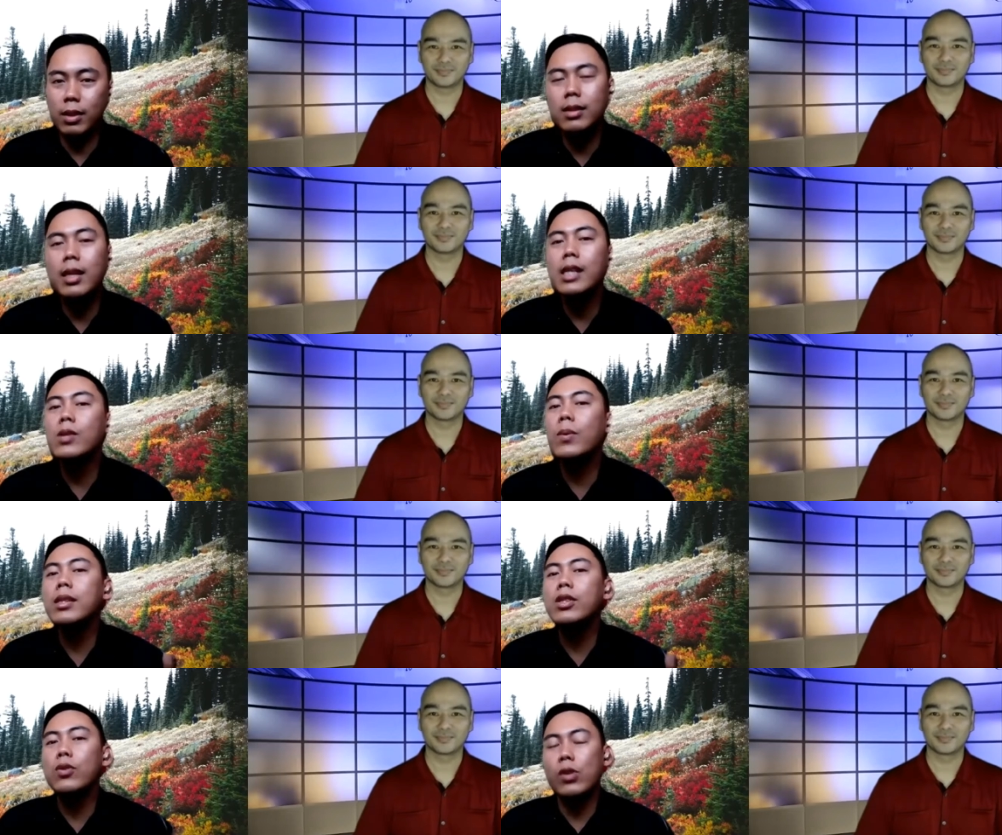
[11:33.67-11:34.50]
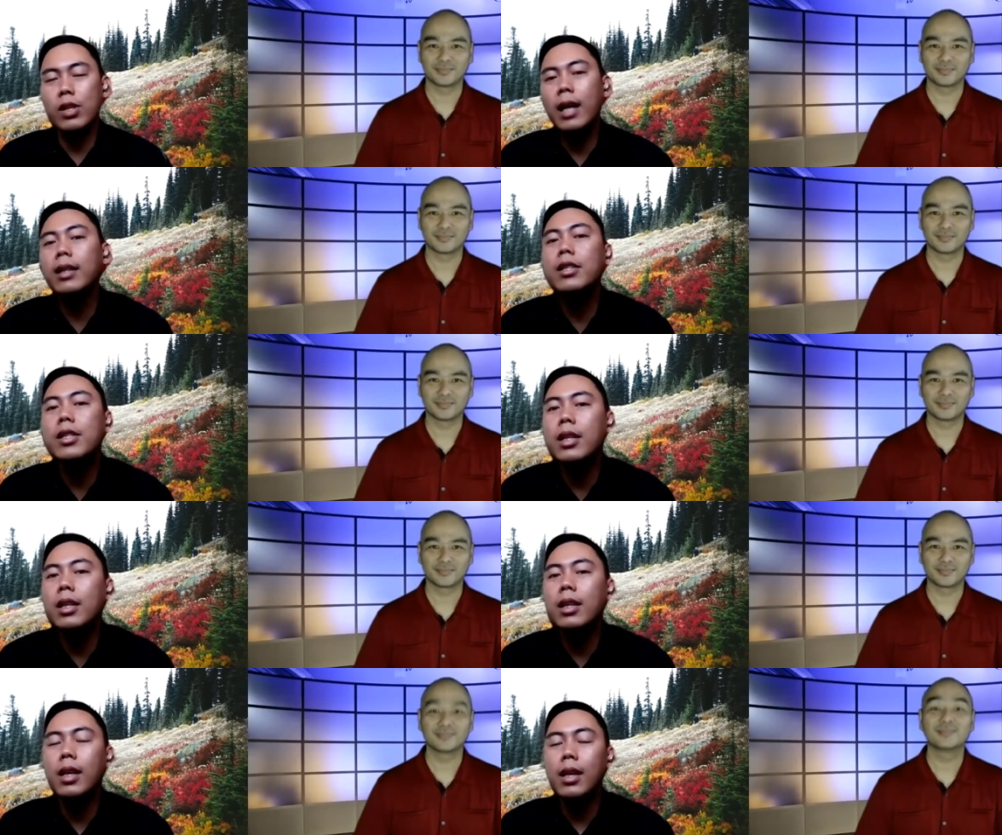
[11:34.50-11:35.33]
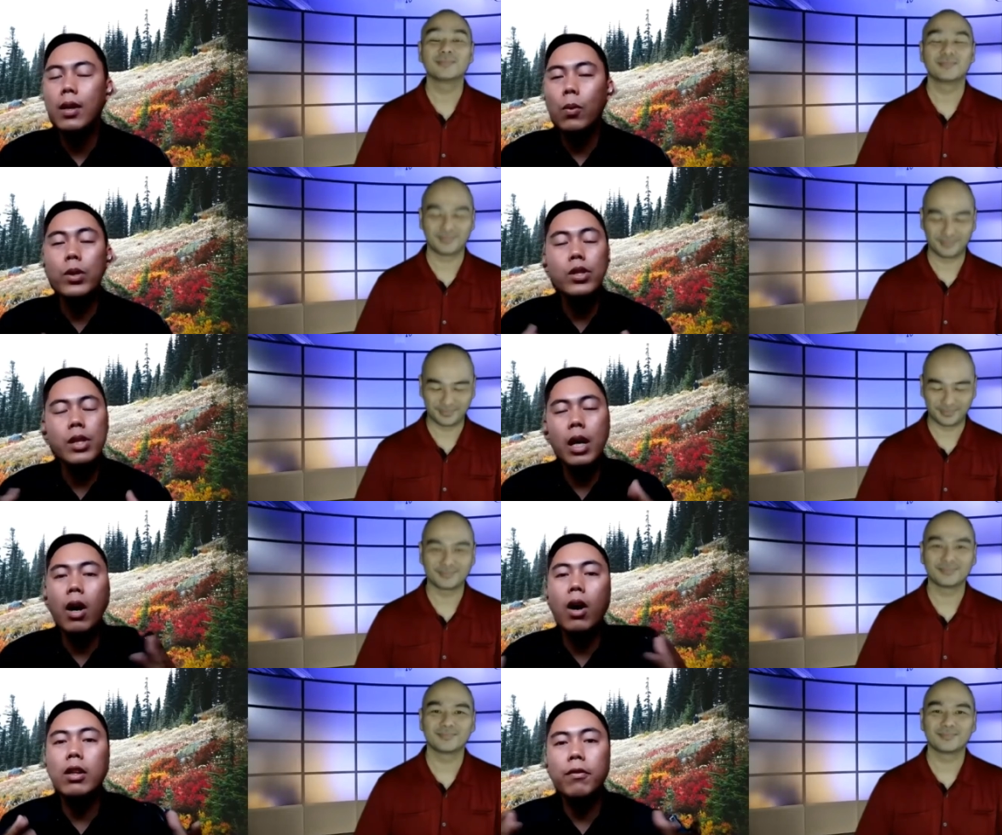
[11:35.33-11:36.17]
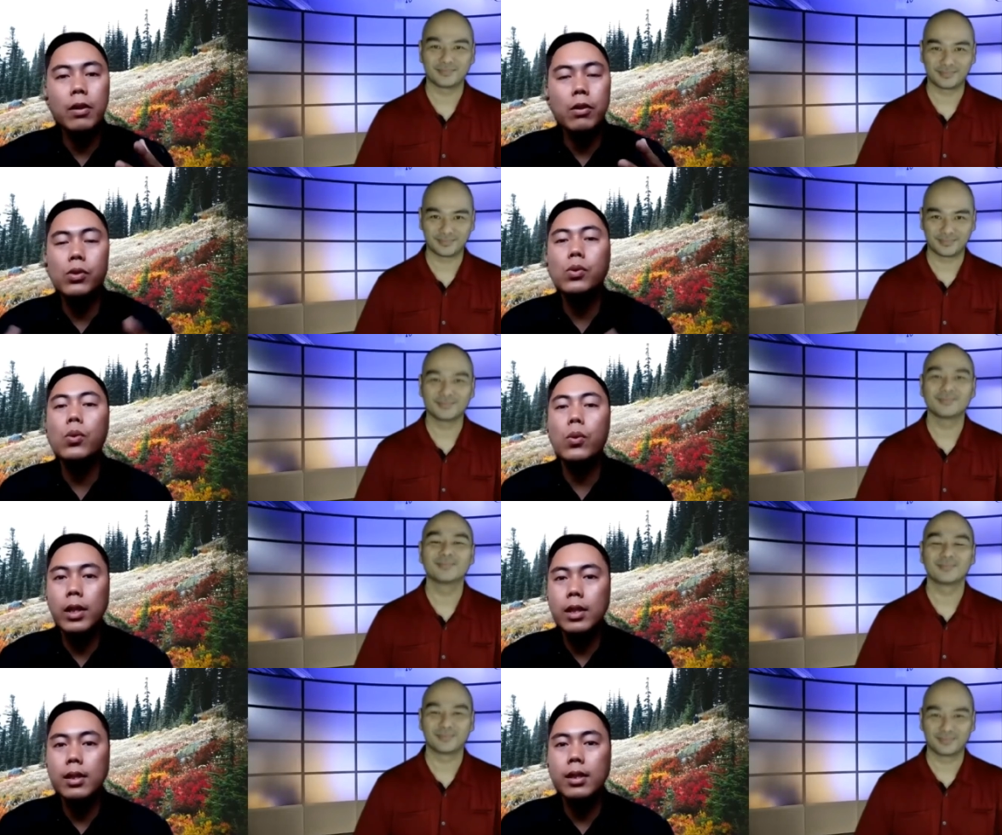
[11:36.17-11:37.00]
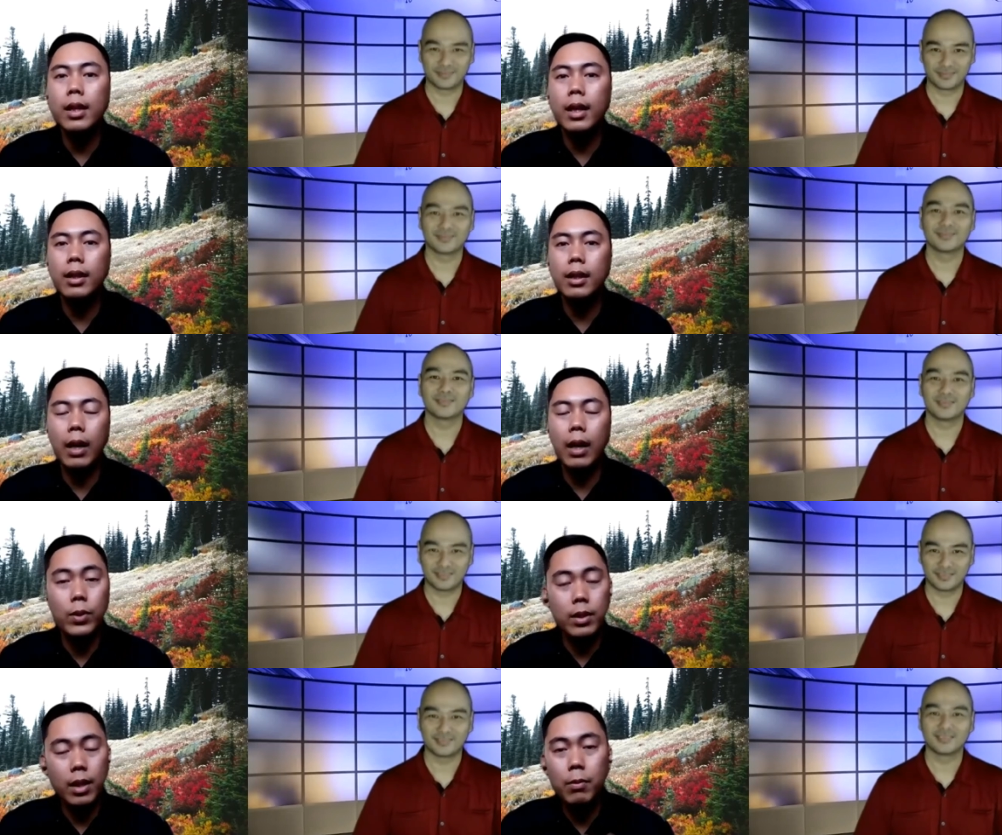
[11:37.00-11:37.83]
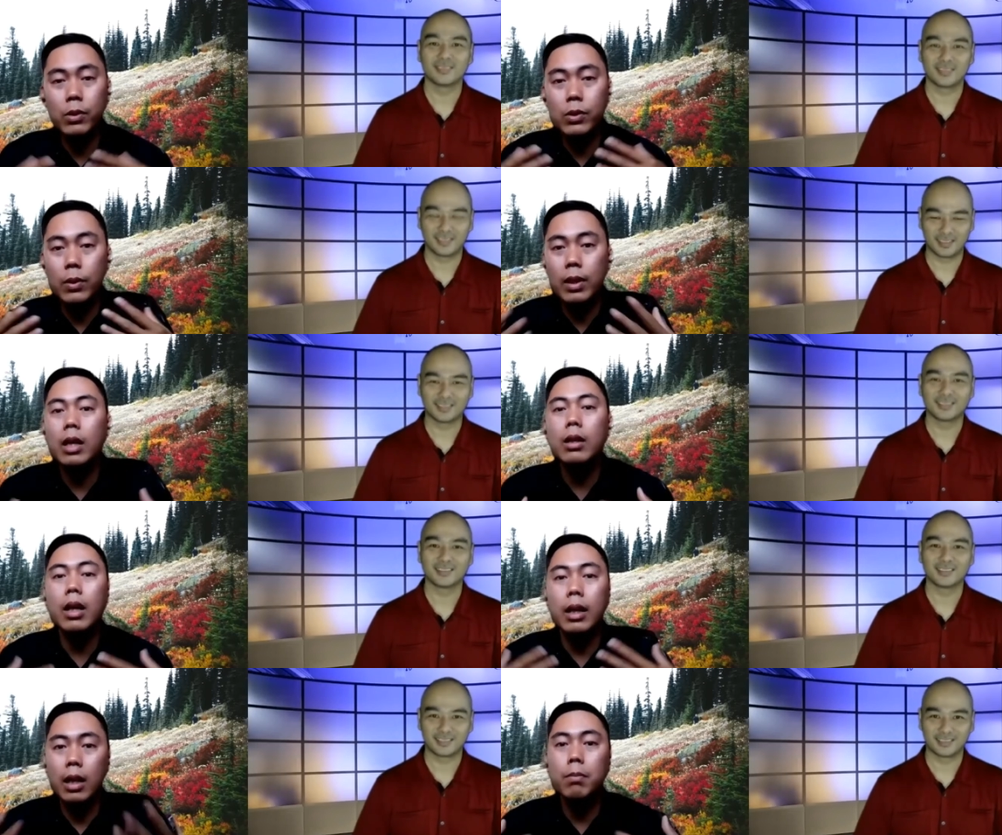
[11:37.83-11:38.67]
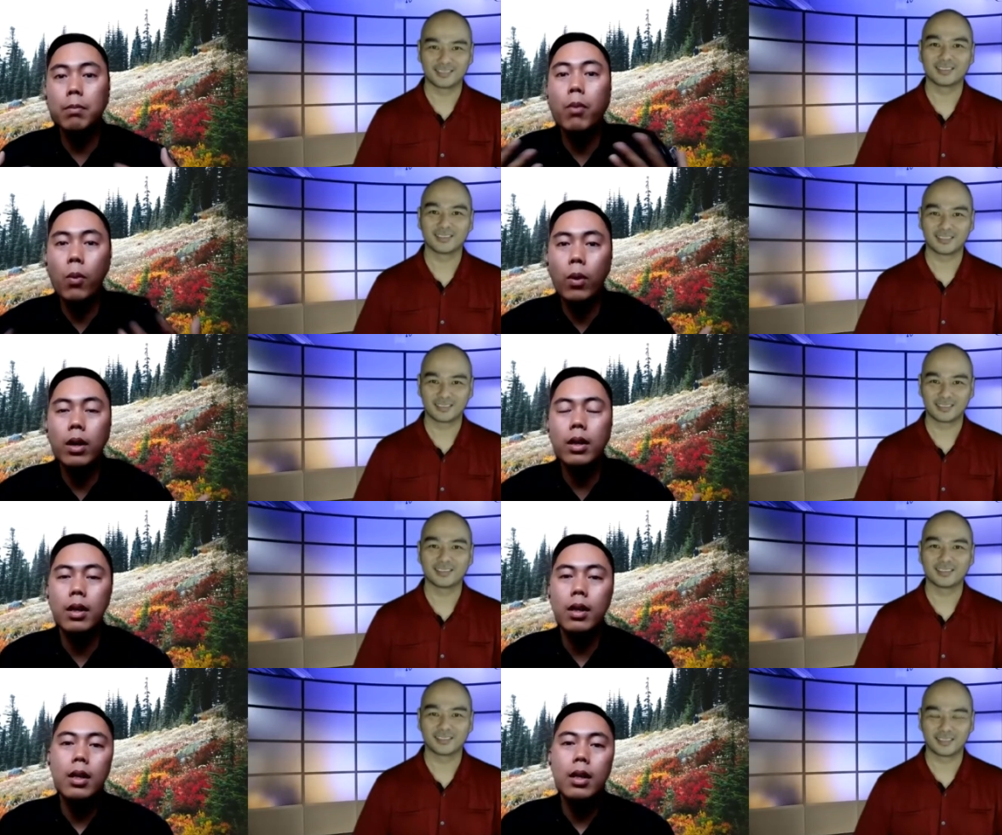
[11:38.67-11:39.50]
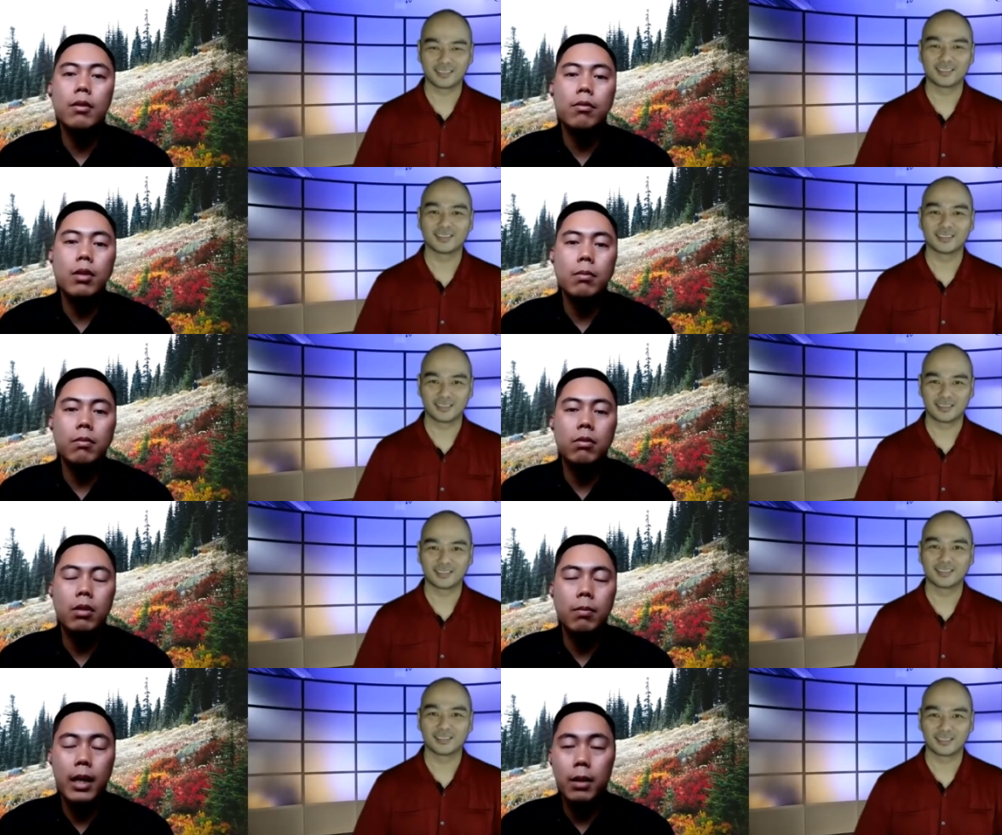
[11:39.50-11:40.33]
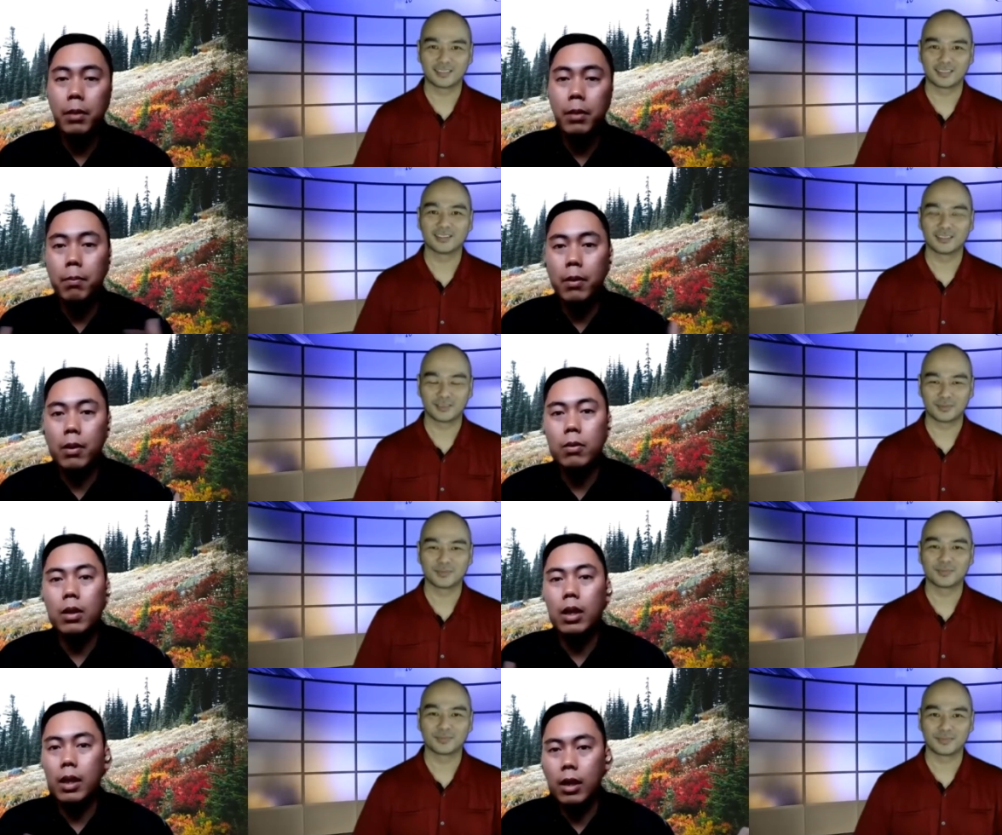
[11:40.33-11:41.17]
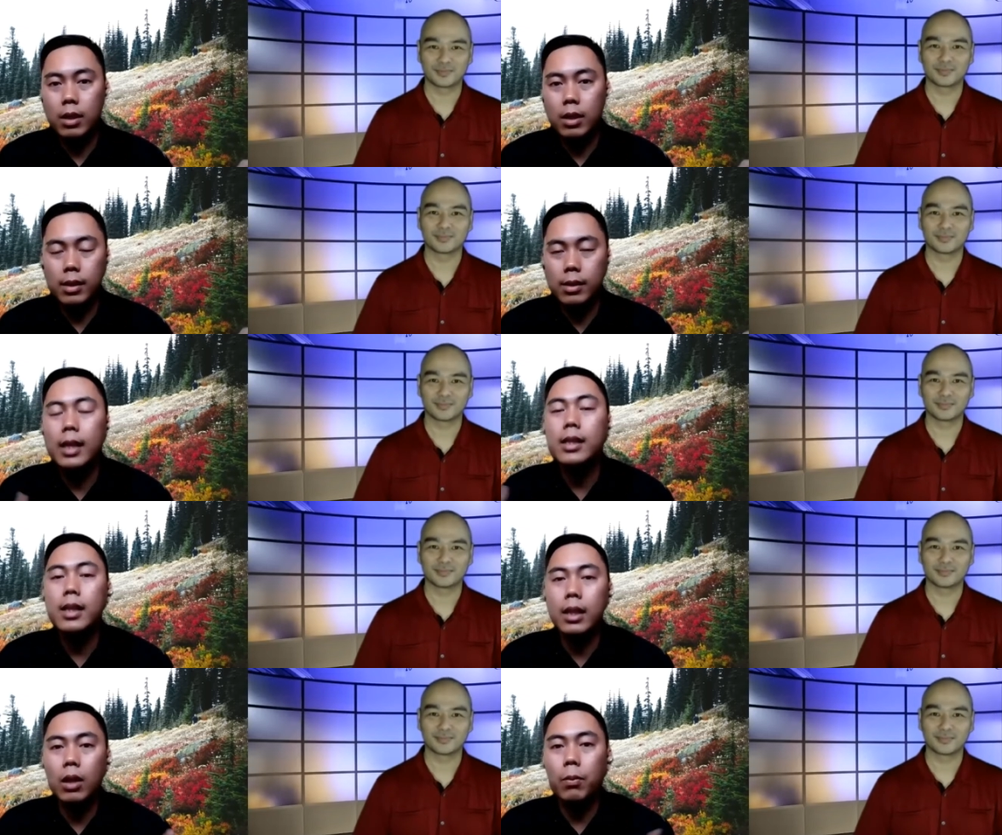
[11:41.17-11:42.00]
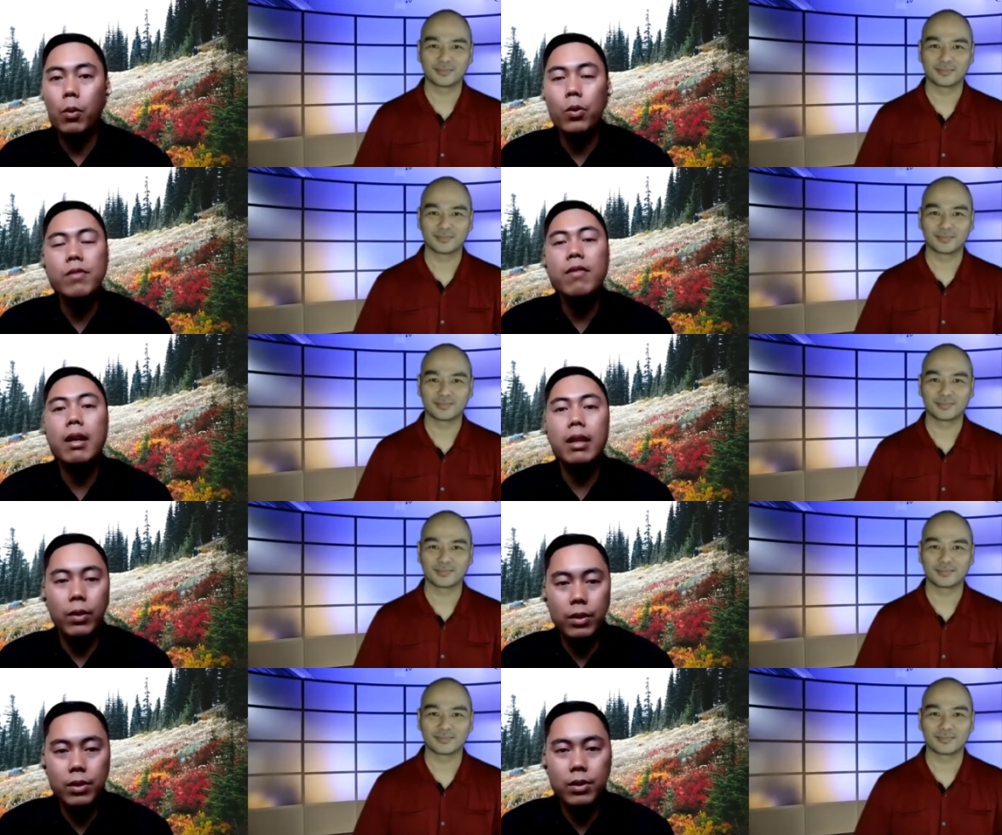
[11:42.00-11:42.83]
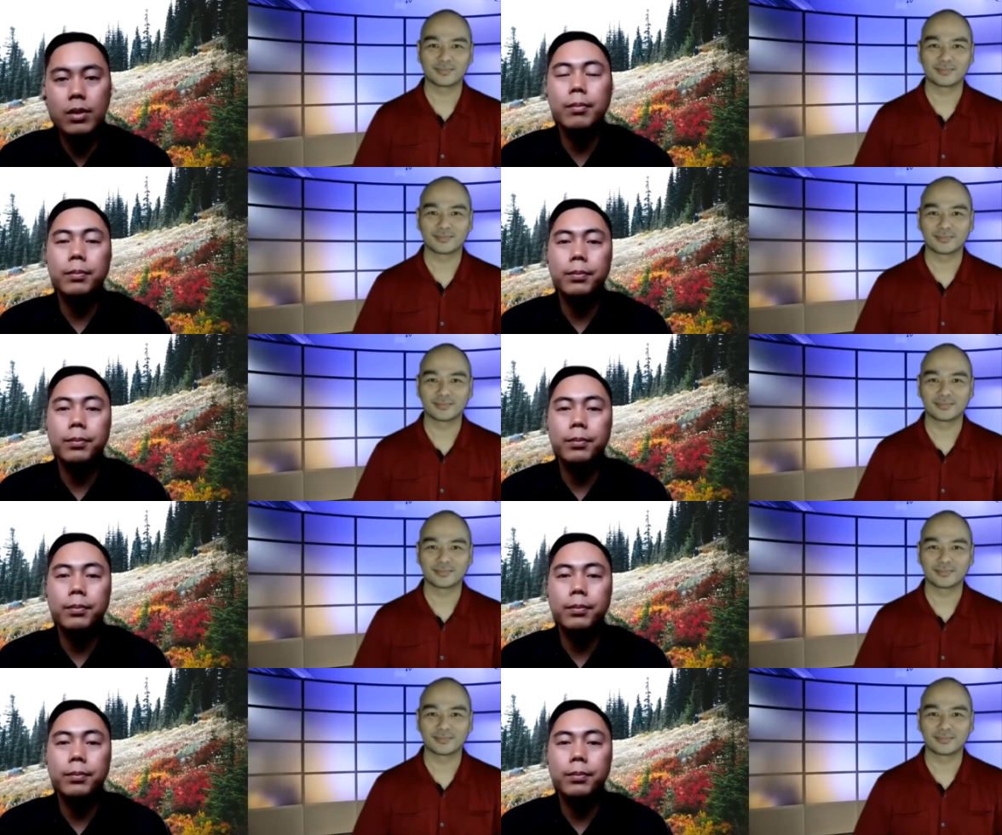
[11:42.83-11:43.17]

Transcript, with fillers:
Speaker 1: success, what is your challenging. We share all of those stories, and I was able to learn a lot more from from other people, uh, success and of course failures.